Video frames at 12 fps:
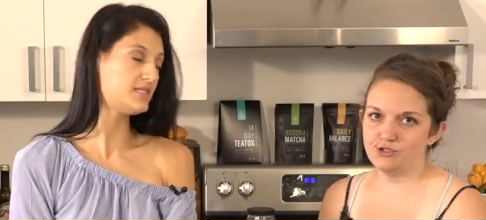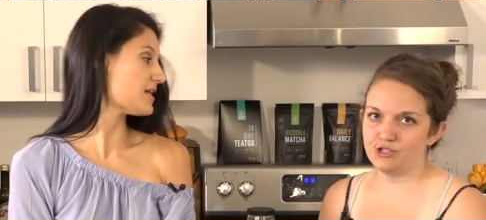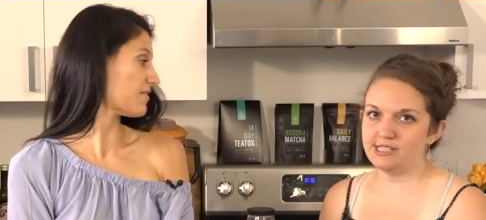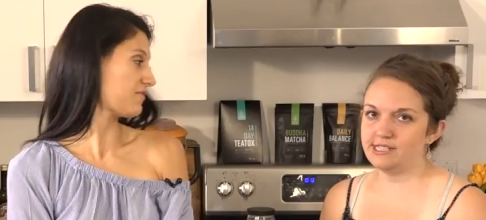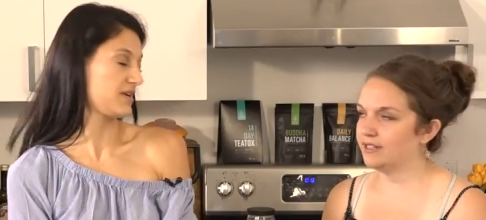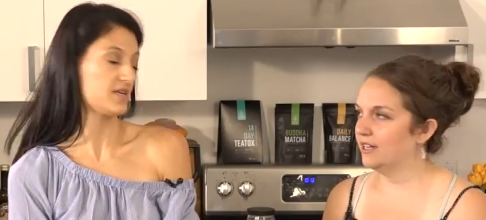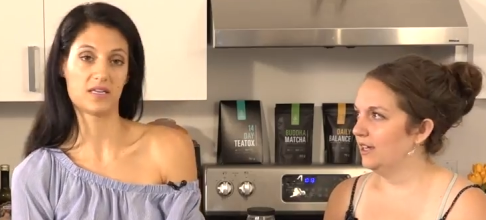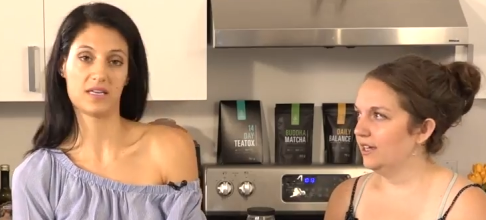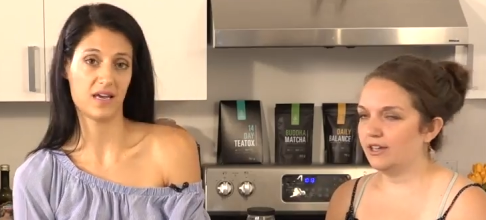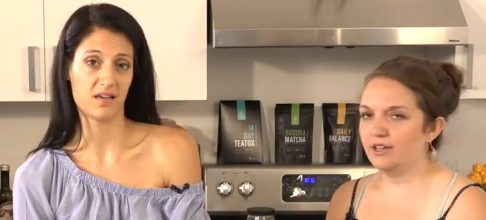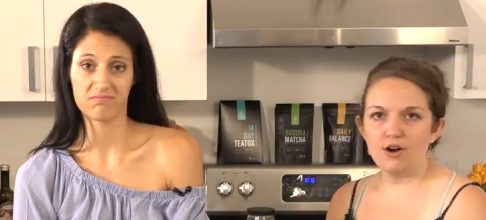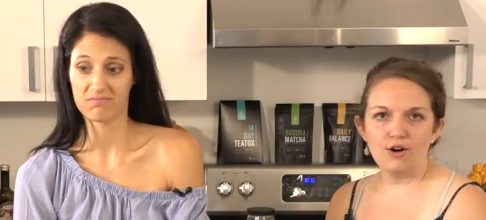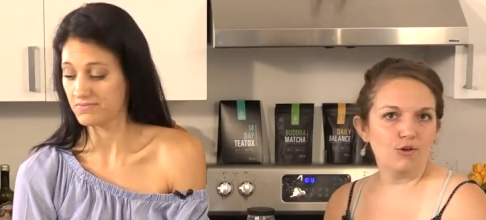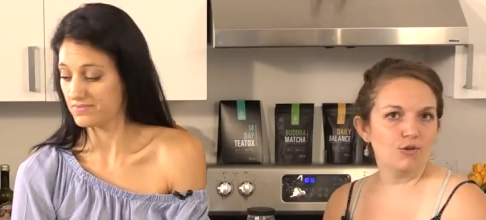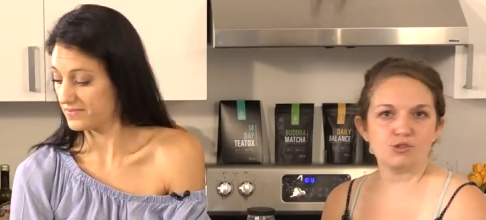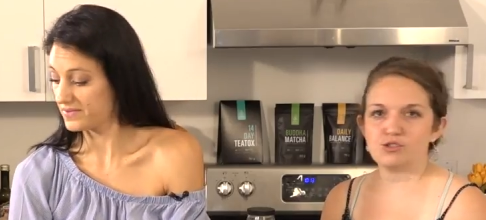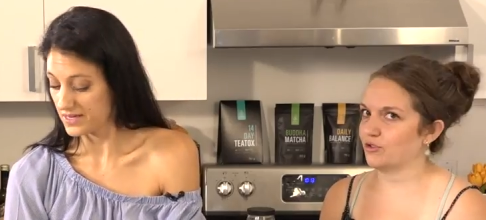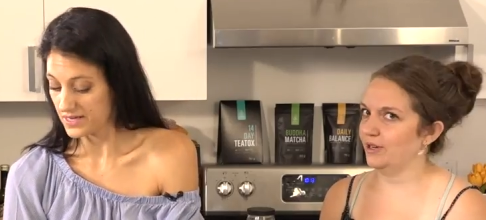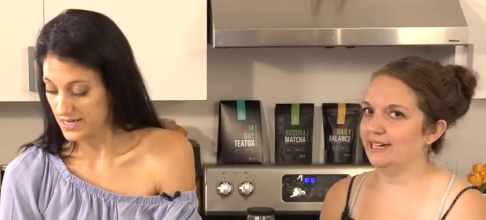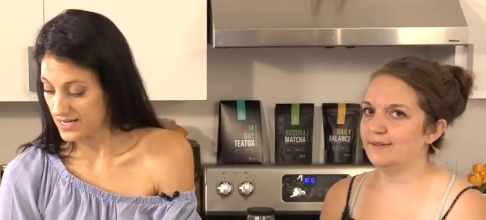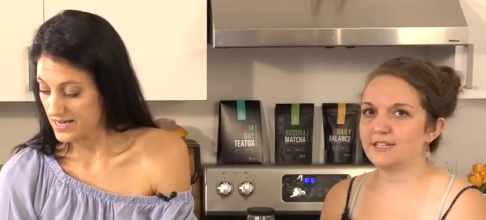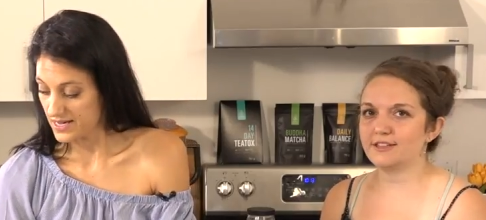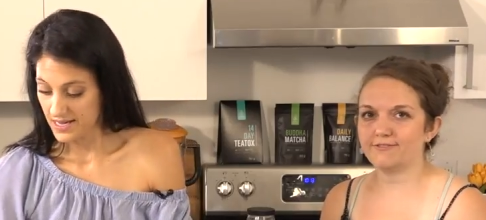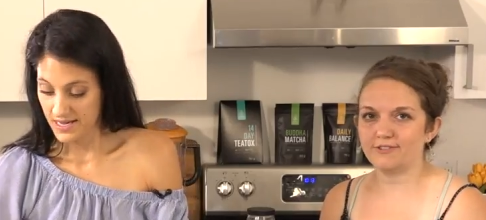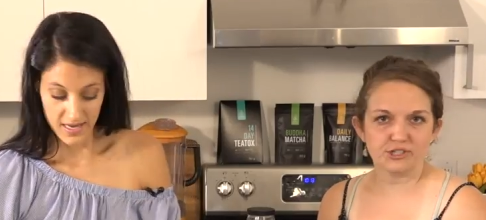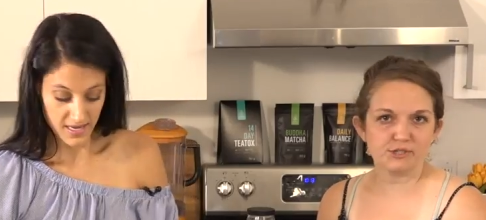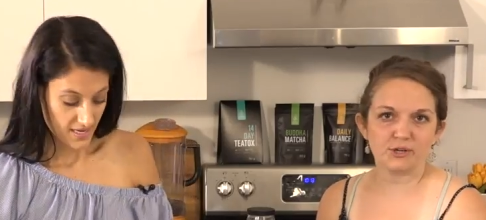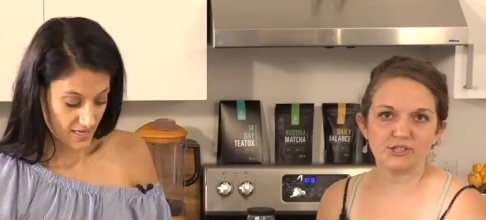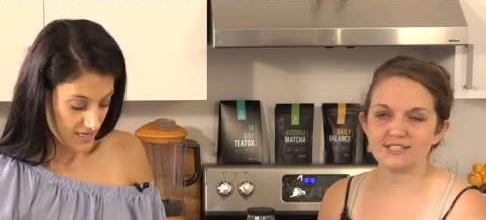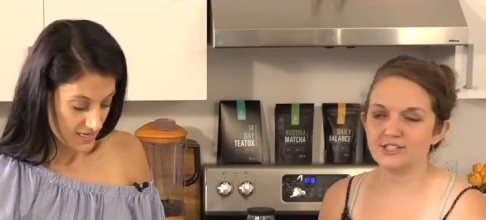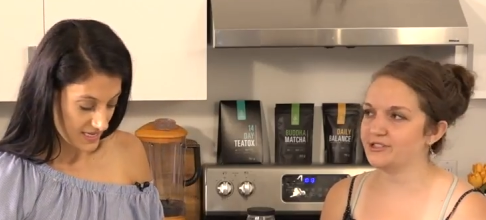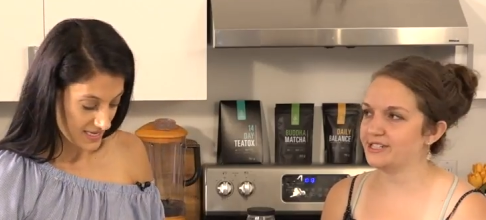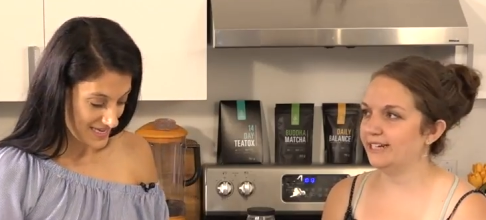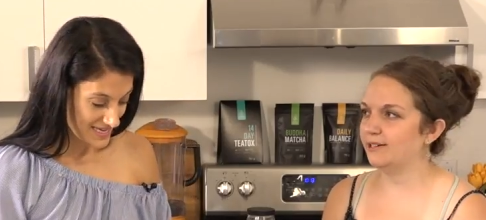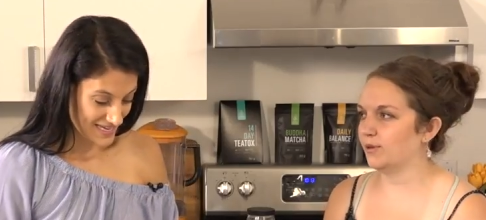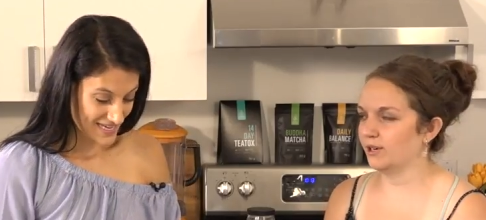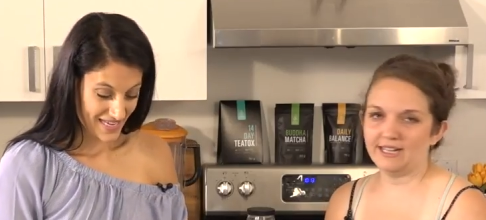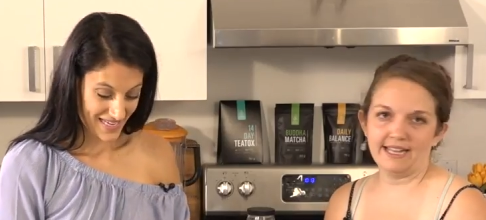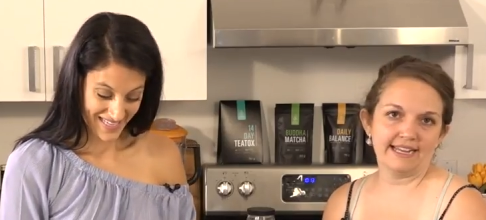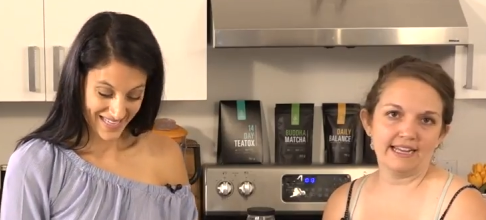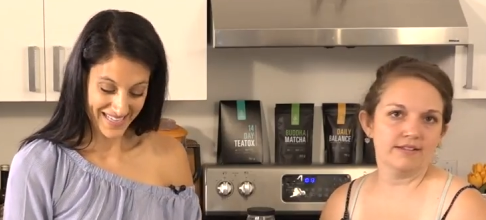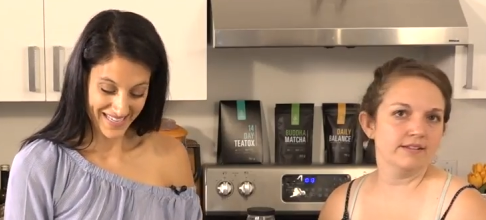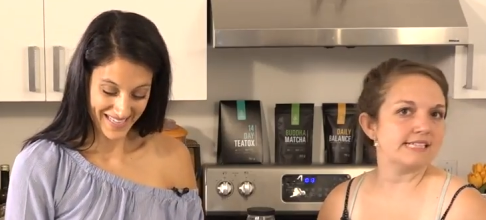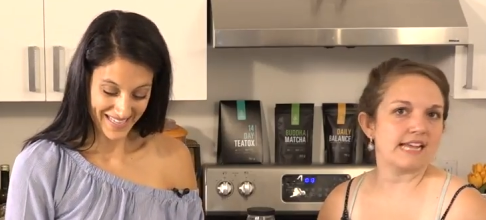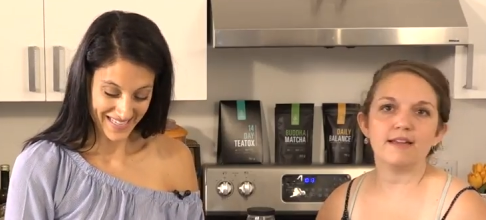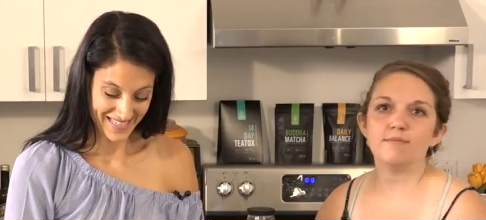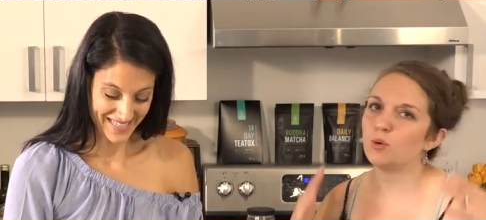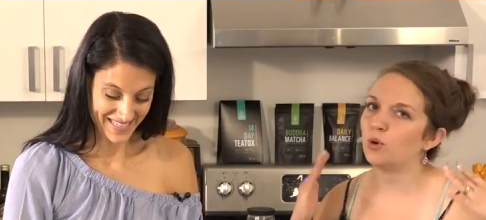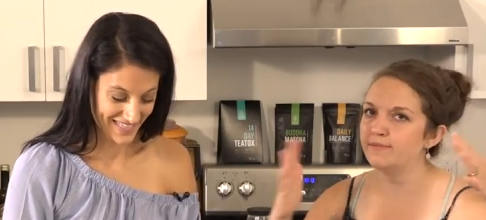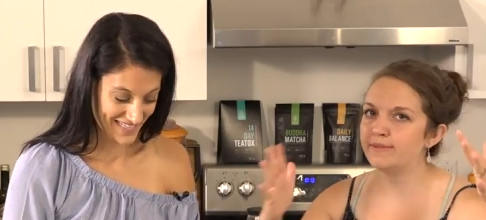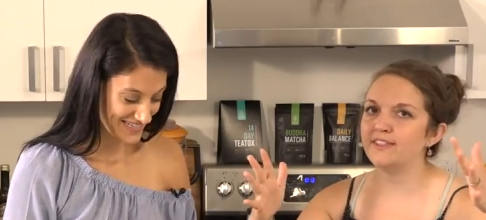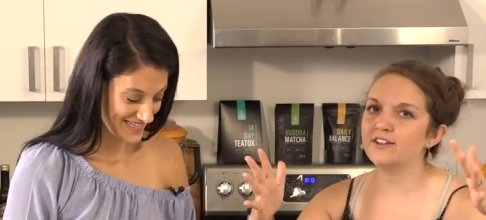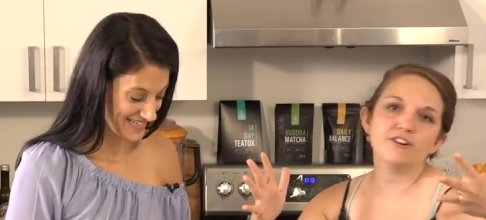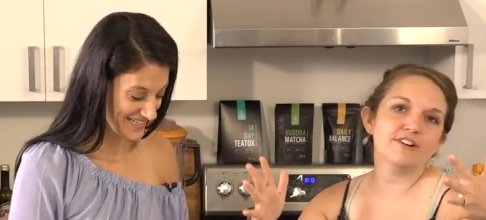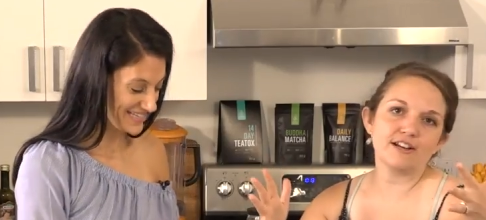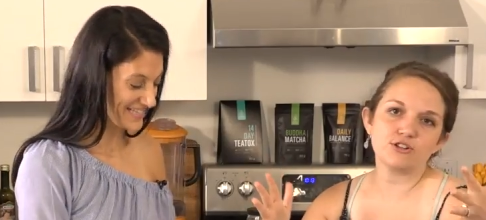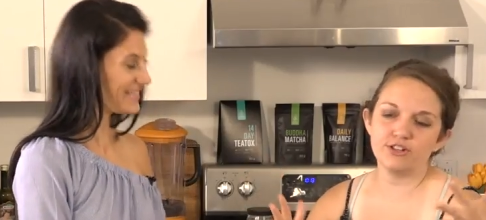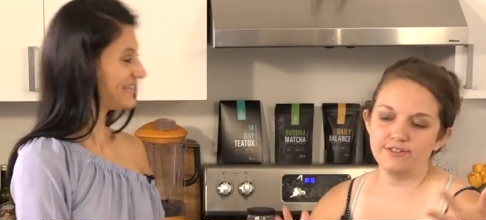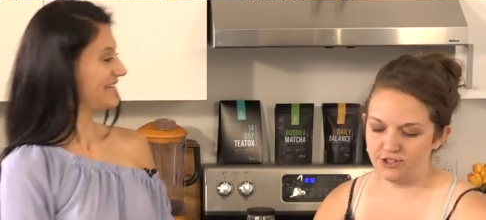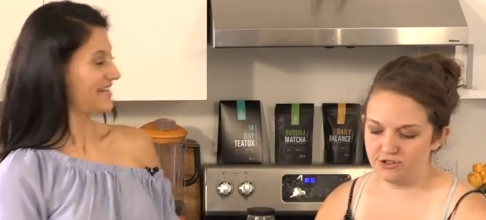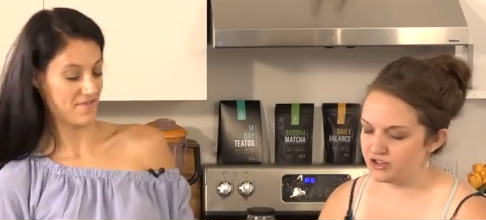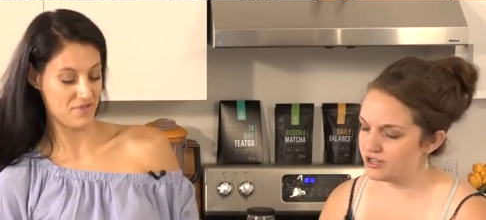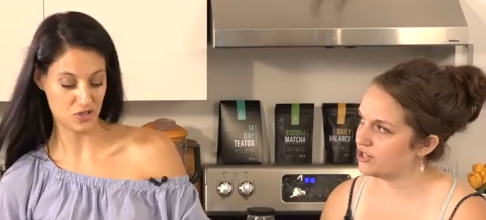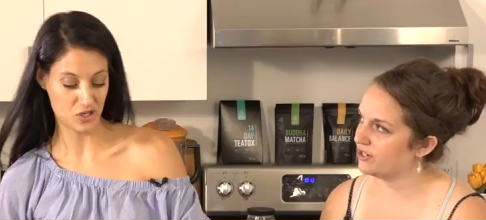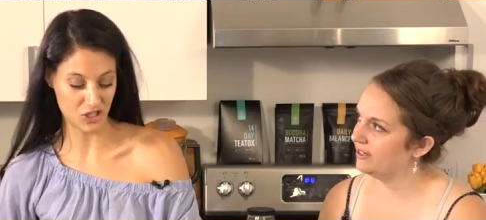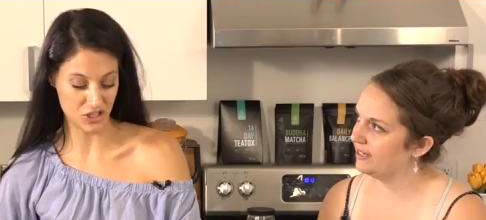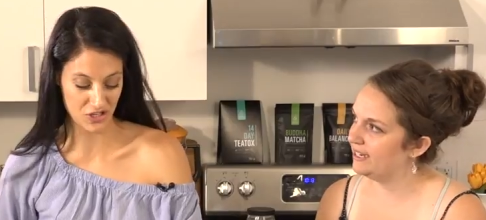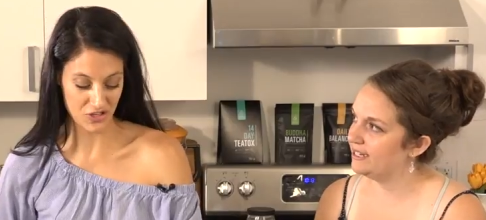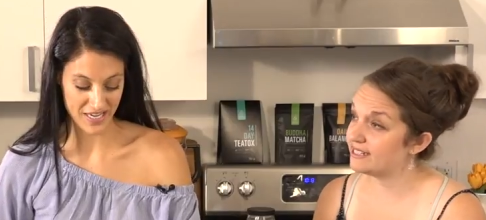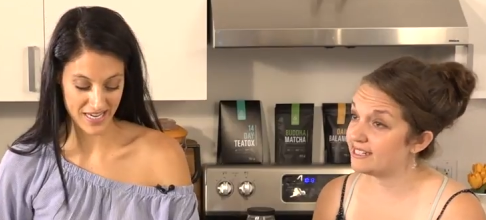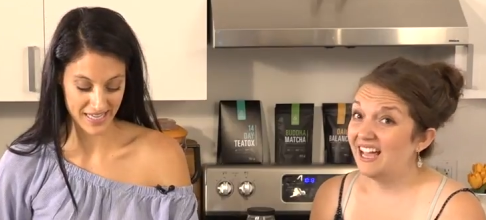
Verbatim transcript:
Speaker 1: Just Definitely. go straight up to the first person you see working and say, point me in the direction of nutritional, nutritional yeast.